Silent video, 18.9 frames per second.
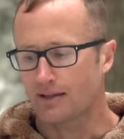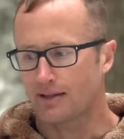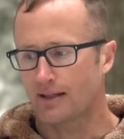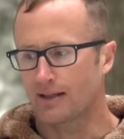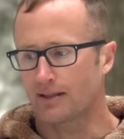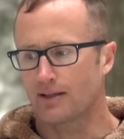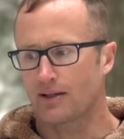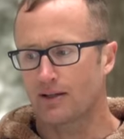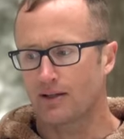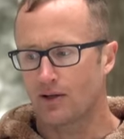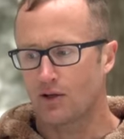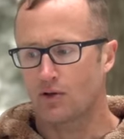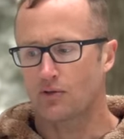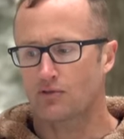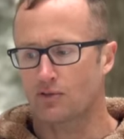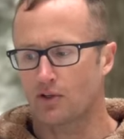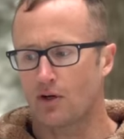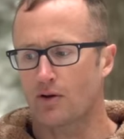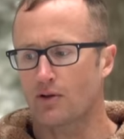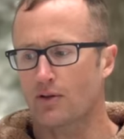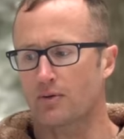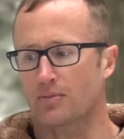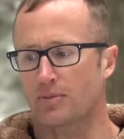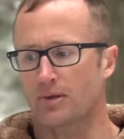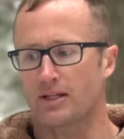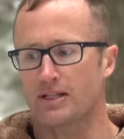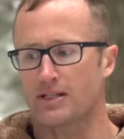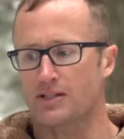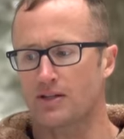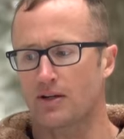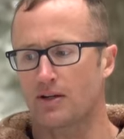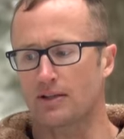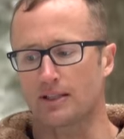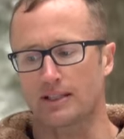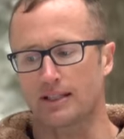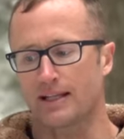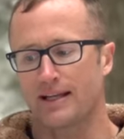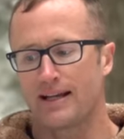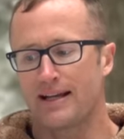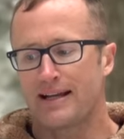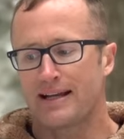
like overall, they're pretty solid.